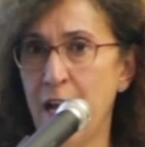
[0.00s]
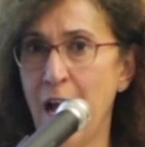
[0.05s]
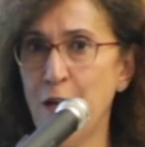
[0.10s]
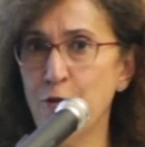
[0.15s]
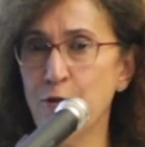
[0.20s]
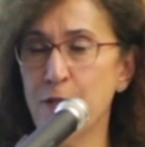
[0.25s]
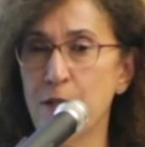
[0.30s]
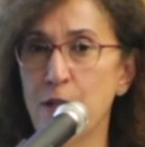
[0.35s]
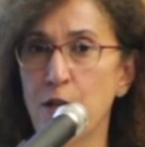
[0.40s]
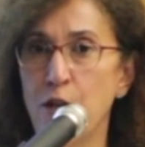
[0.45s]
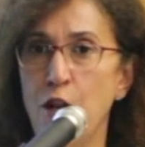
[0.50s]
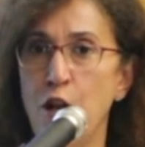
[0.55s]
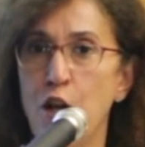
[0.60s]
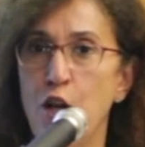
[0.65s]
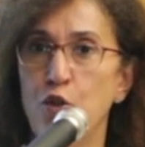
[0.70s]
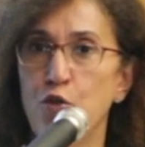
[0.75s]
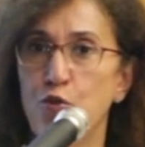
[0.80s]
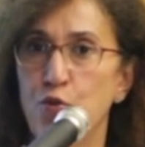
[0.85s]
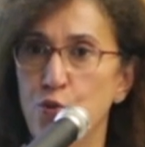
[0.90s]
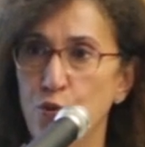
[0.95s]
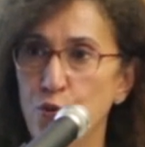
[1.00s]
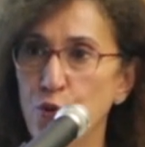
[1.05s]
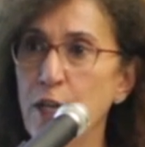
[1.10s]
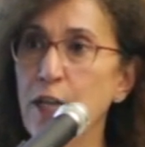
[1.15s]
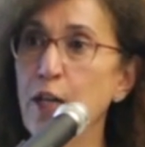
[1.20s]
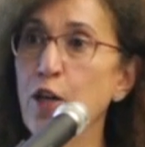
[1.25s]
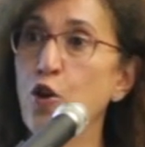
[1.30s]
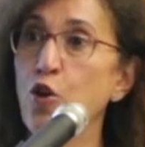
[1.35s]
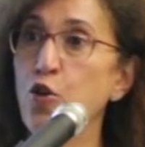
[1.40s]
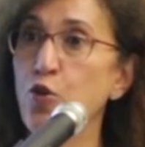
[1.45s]
Council to
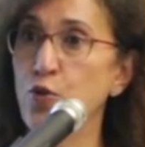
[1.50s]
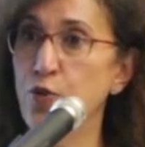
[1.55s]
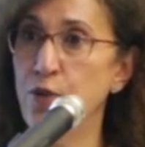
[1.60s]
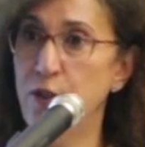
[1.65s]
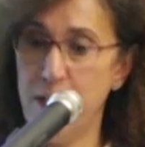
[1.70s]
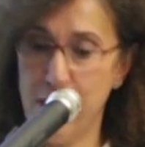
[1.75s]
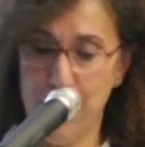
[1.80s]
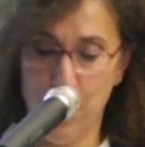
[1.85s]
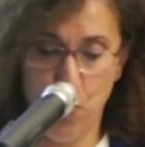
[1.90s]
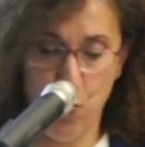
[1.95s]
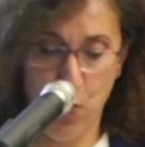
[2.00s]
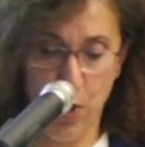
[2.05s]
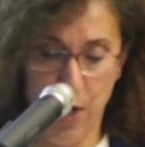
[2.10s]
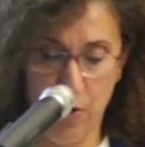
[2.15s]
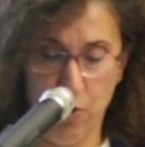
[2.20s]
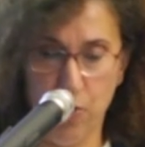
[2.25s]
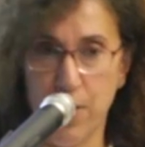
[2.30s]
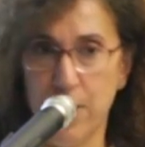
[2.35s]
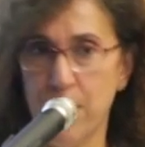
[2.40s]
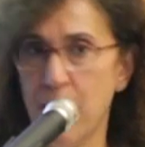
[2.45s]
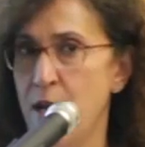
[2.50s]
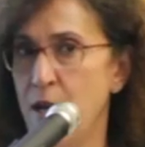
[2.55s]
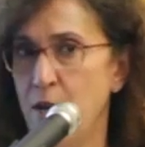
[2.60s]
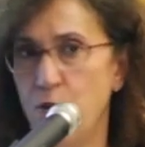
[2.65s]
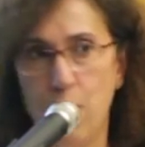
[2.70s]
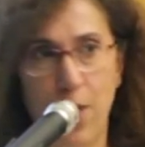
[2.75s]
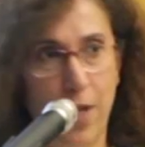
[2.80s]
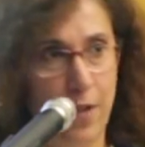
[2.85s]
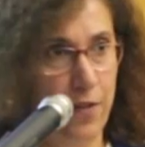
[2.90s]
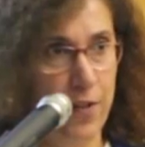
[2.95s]
include these two countries.
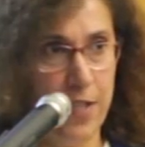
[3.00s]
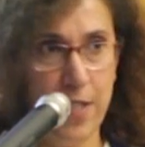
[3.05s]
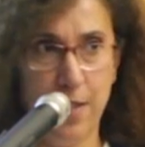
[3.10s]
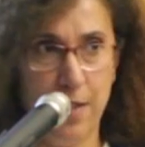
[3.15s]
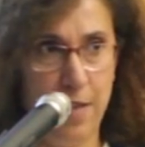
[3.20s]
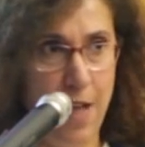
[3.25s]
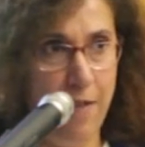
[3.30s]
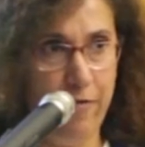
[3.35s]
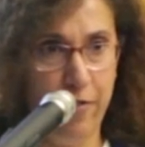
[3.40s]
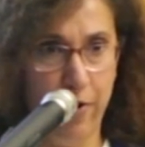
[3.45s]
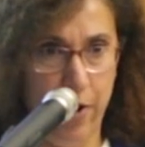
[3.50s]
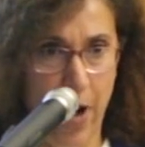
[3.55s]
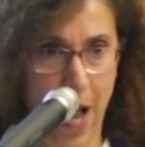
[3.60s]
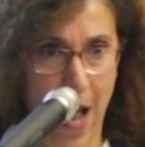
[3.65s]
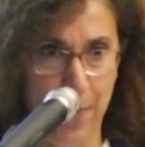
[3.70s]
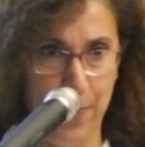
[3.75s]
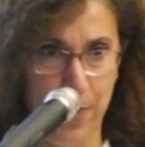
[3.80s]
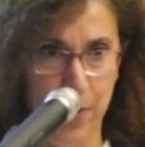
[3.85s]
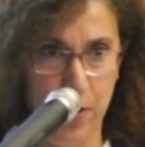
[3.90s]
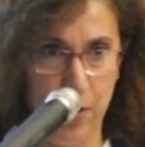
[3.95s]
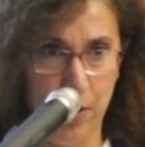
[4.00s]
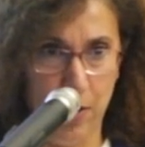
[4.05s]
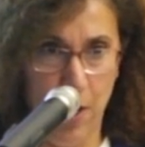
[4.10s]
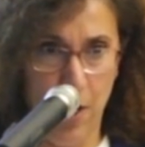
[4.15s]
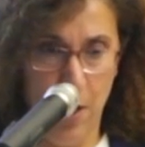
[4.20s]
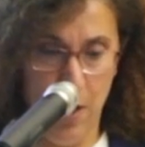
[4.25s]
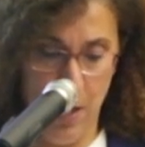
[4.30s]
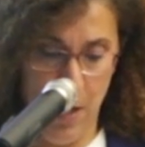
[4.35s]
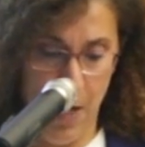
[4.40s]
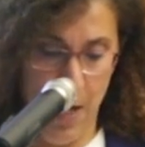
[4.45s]
Well, this never happened,
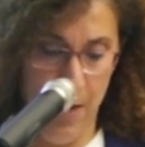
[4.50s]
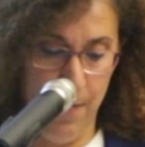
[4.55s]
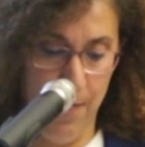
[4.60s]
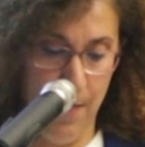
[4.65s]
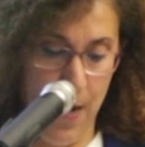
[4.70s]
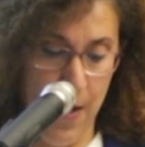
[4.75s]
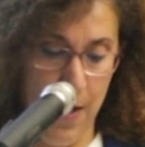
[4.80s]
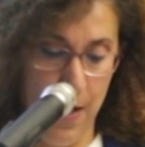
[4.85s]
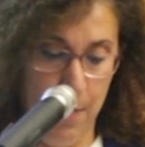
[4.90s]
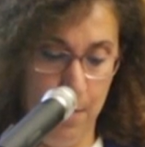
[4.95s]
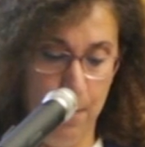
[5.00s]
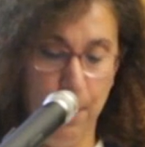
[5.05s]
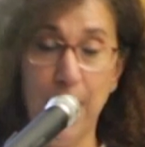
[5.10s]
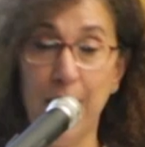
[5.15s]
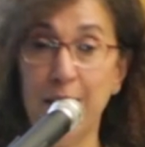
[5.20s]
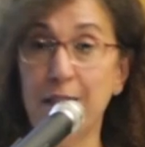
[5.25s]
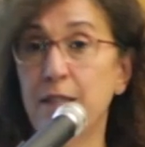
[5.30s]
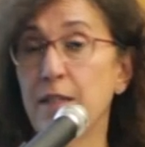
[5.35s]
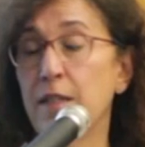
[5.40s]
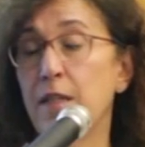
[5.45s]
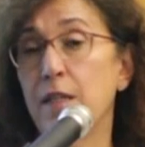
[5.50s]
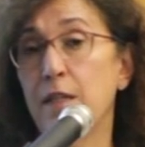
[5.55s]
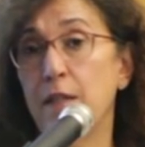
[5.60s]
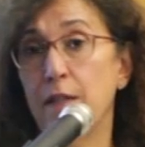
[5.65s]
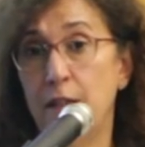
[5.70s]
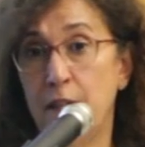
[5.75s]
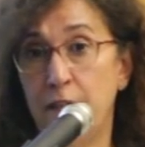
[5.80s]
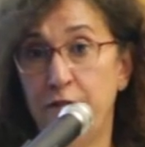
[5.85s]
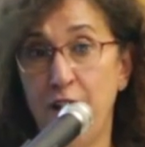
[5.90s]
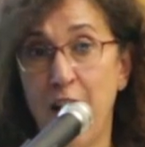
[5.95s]
um, but
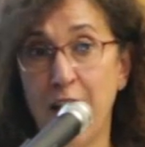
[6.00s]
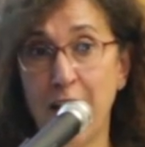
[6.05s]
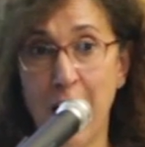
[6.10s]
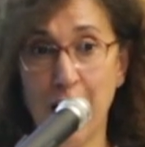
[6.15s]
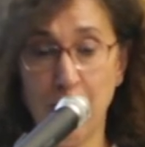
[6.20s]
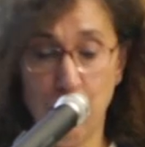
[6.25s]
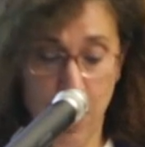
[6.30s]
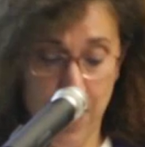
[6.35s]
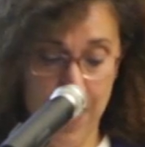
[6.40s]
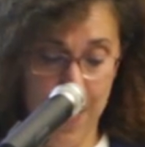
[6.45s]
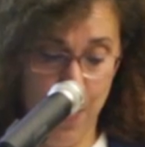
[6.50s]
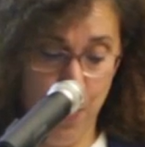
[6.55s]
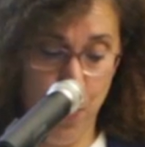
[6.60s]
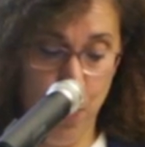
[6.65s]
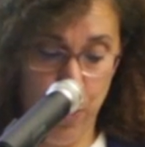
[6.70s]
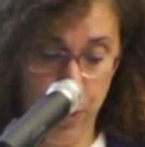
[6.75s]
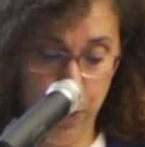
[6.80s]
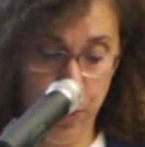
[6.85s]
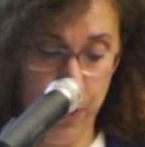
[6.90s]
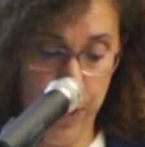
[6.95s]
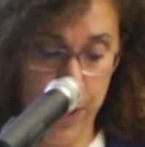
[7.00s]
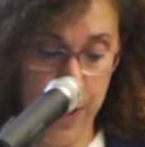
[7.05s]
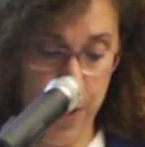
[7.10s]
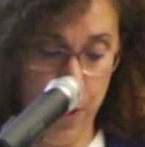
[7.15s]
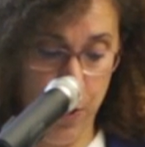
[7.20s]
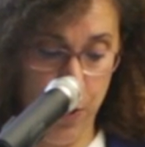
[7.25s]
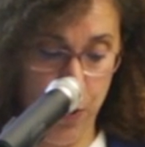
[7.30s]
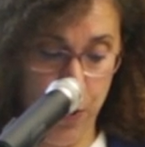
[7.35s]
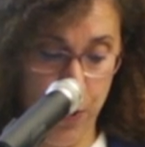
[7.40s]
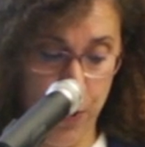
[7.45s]
the financial support
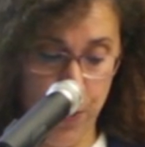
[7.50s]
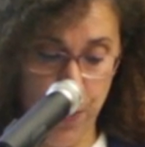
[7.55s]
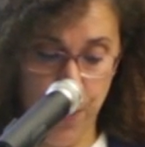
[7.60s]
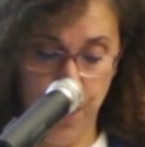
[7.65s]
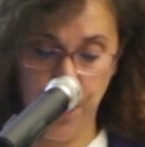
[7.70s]
continued.